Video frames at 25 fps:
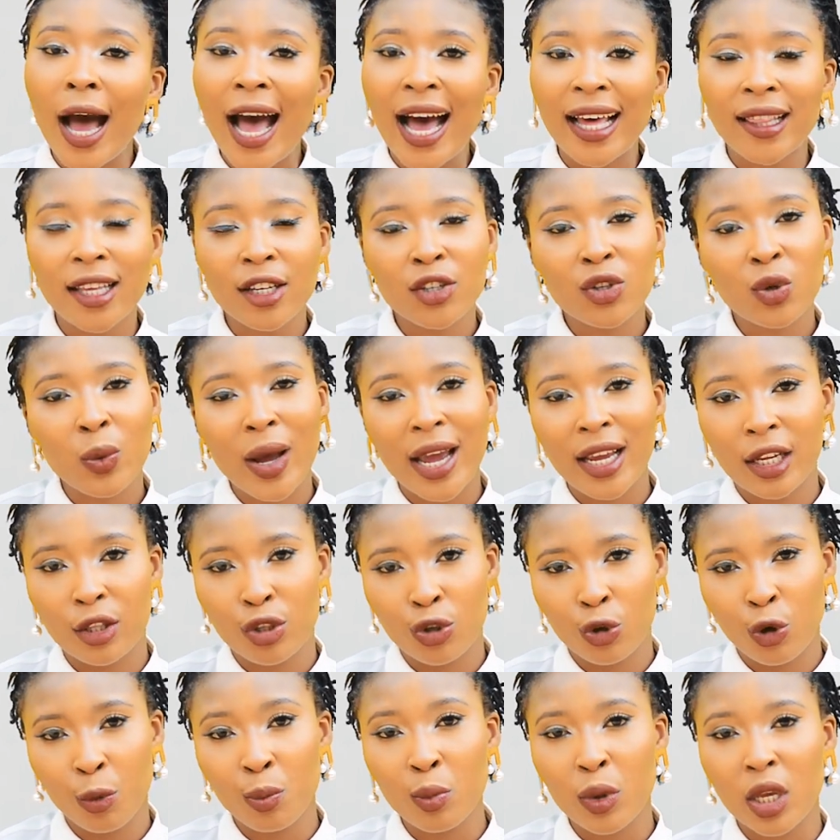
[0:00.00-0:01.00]
Adesua
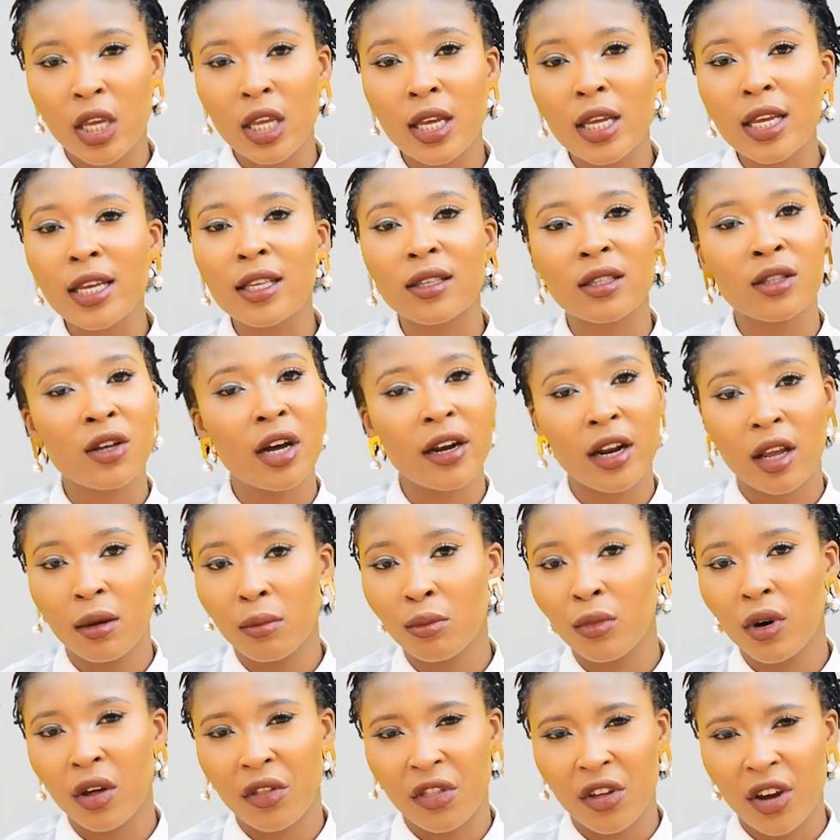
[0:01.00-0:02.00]
Etomi is not a
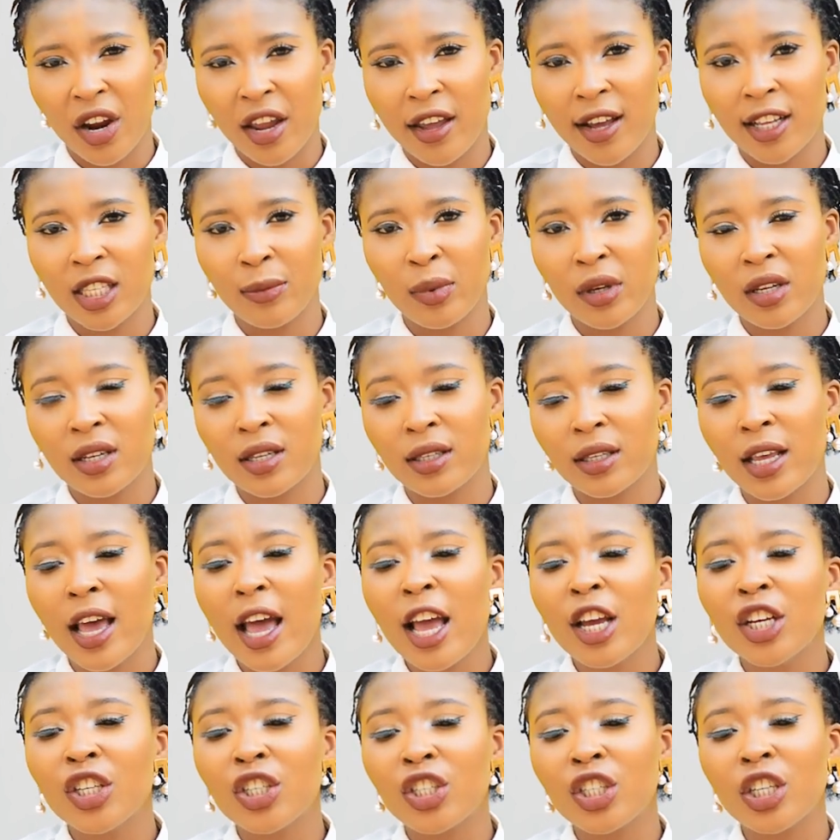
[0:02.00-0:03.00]
mother yet because
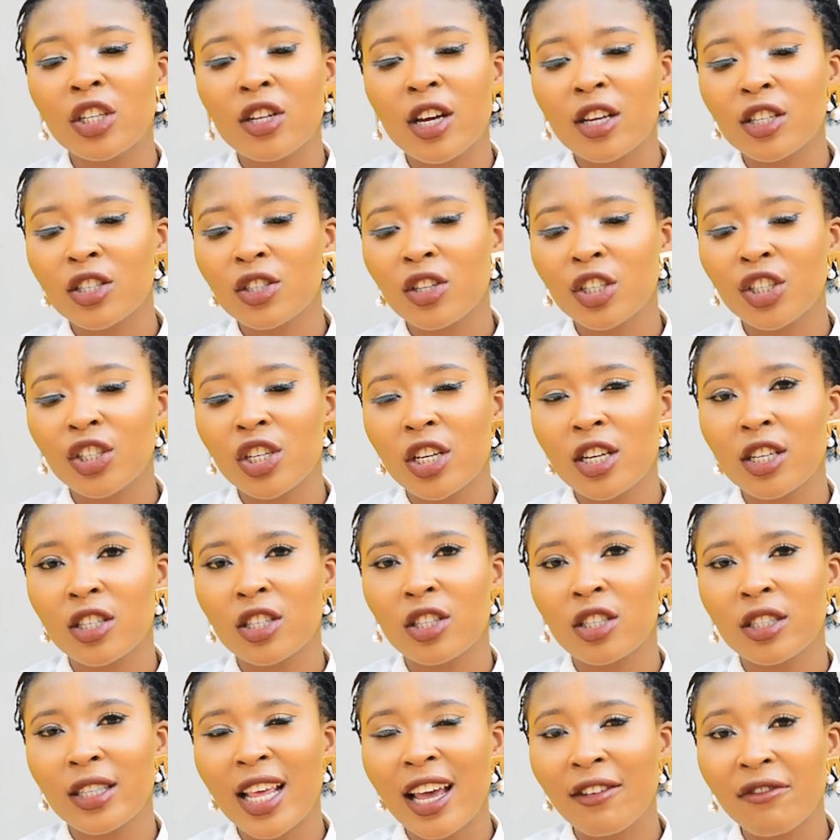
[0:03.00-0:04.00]
she
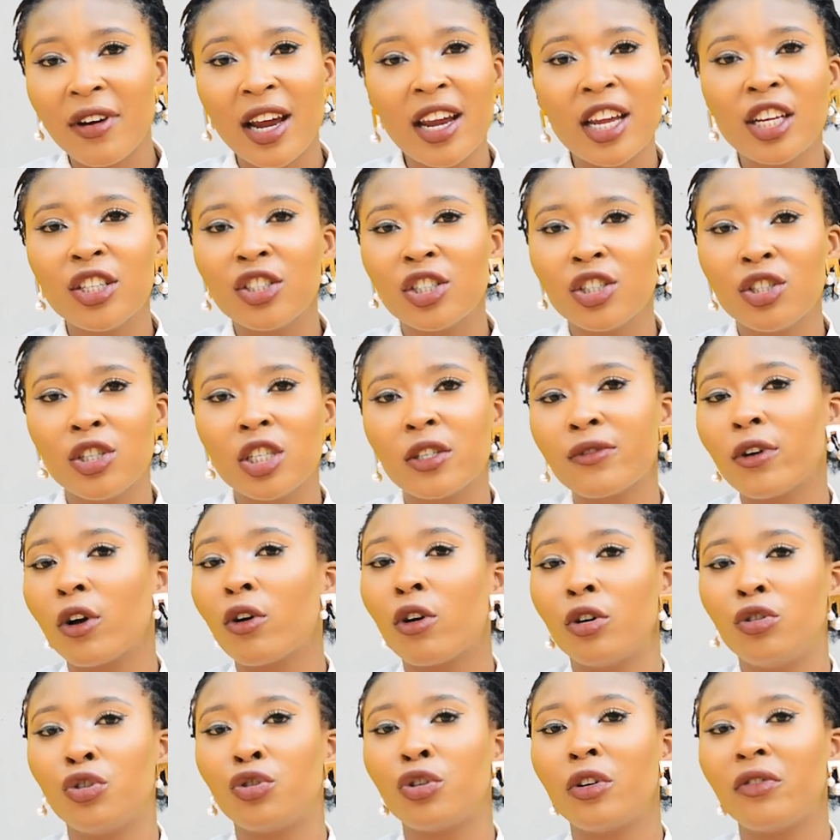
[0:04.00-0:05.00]
is never in the news for
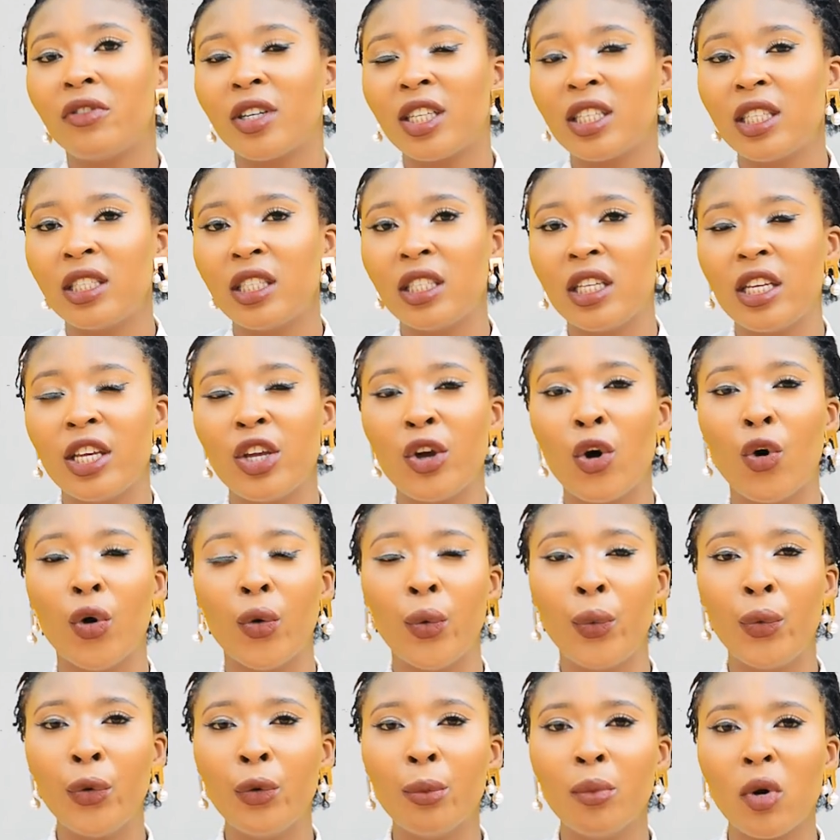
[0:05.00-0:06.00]
controversy
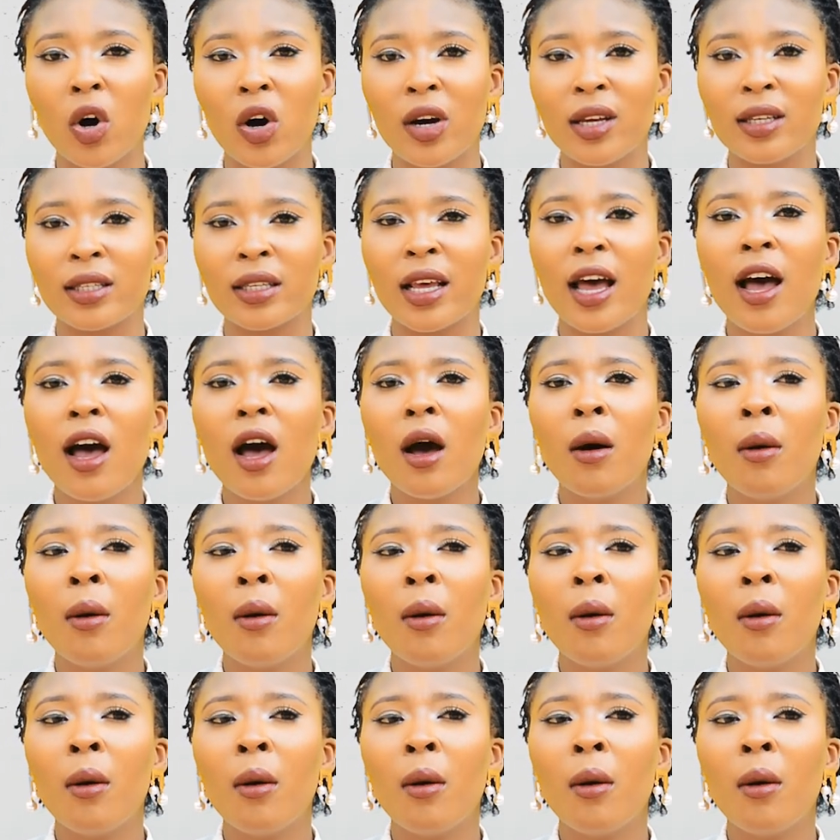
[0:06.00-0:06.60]
or rumors.